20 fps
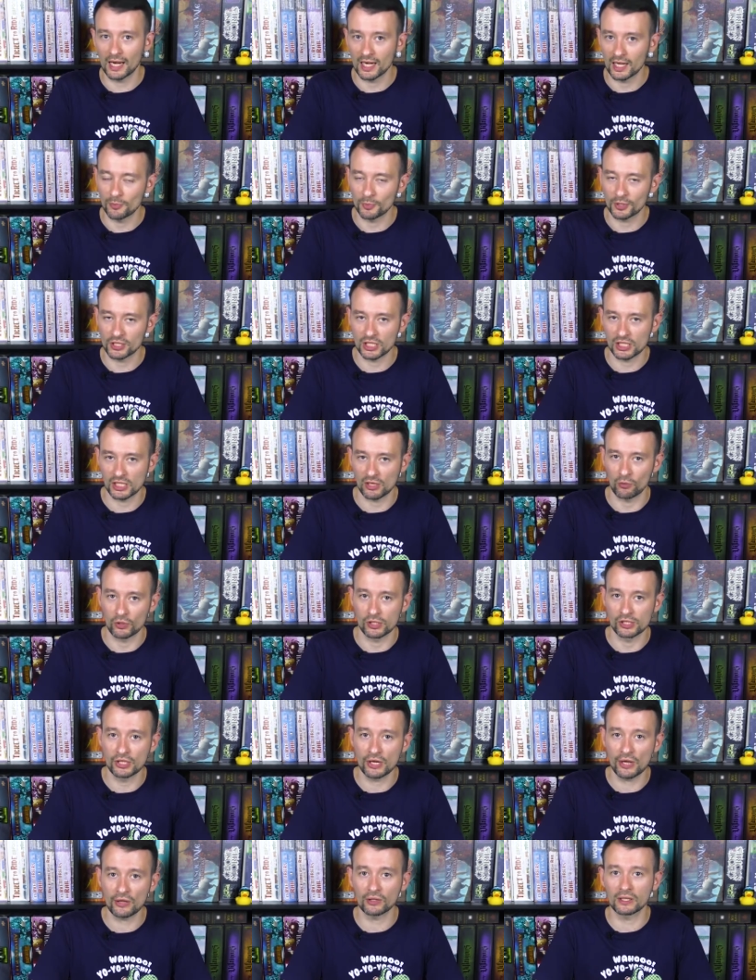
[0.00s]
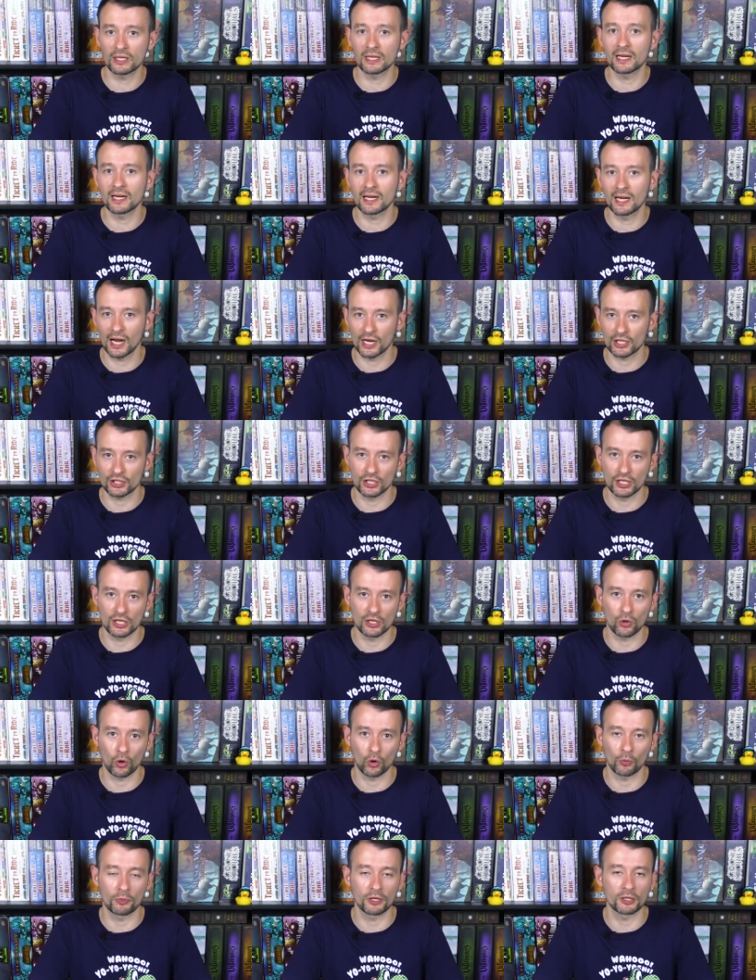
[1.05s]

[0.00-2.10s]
card, starting with the player to the